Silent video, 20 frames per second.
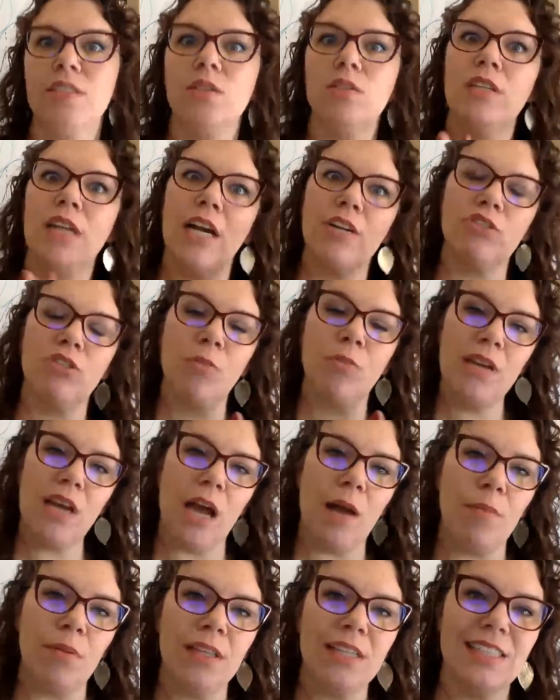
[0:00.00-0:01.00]
So natural
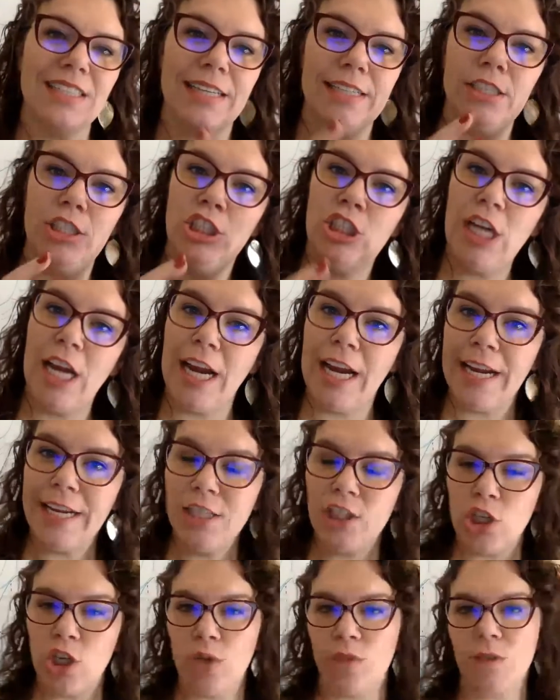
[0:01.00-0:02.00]
monopolies that
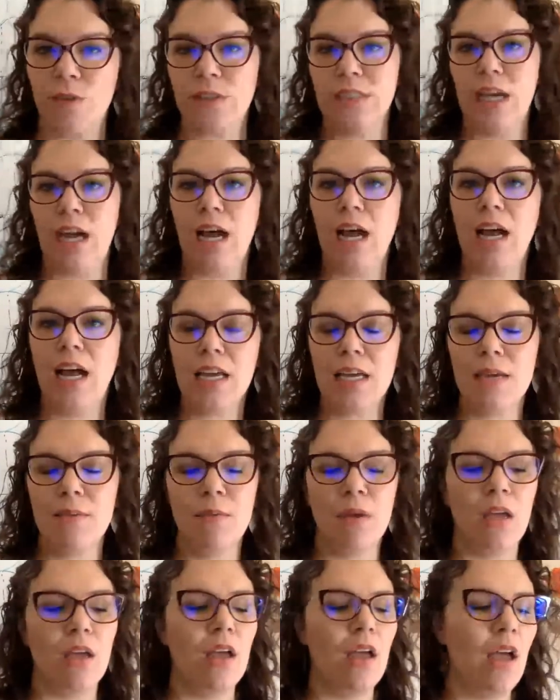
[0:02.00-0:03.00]
change over
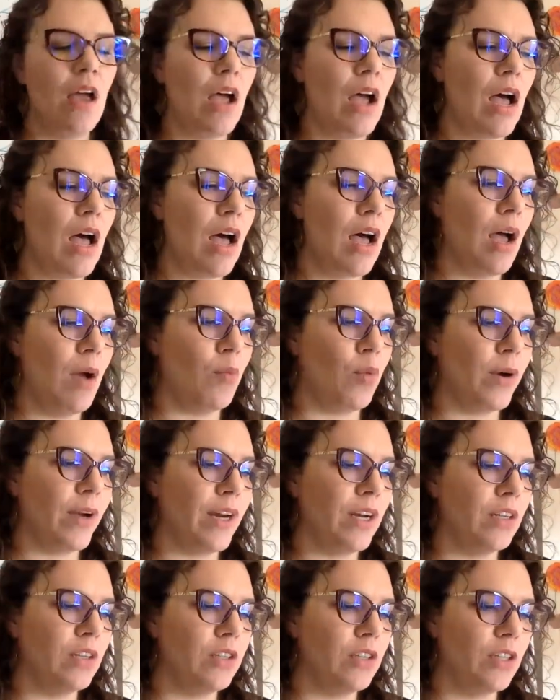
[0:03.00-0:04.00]
time. Um, we're going
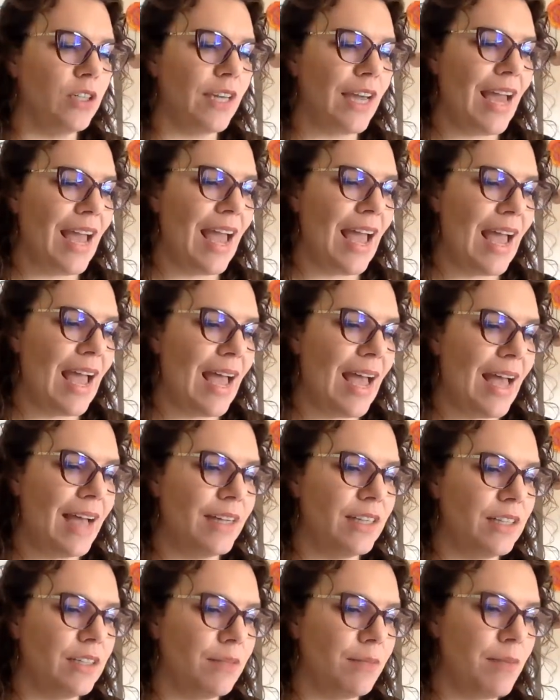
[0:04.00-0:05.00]
to look at
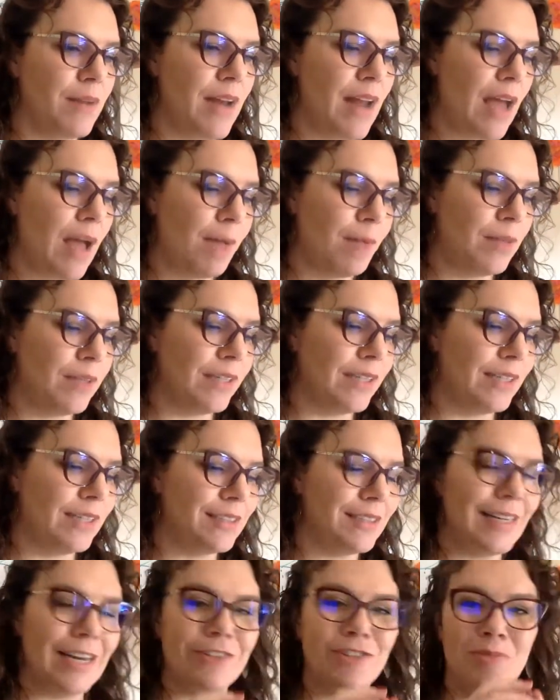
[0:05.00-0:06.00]

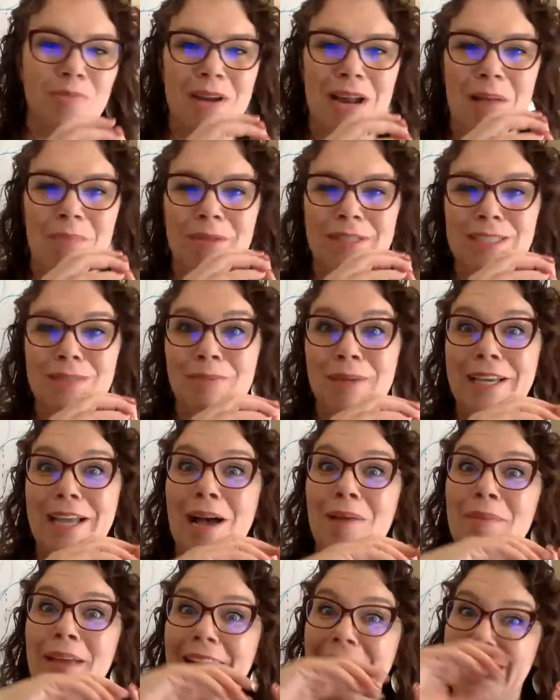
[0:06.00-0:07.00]
monopolies, natural monopolies
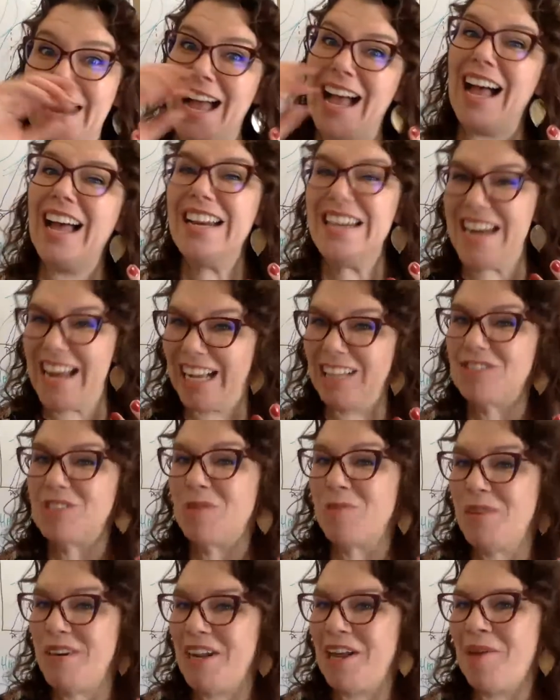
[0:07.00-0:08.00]
becoming not natural
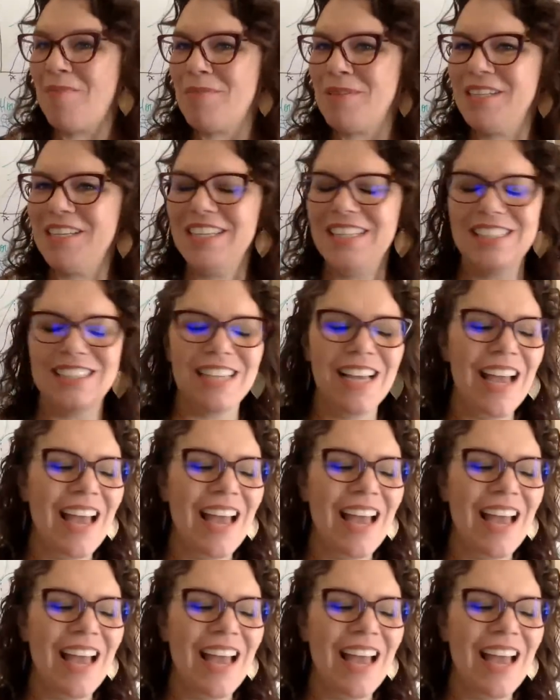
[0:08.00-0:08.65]
monopolies.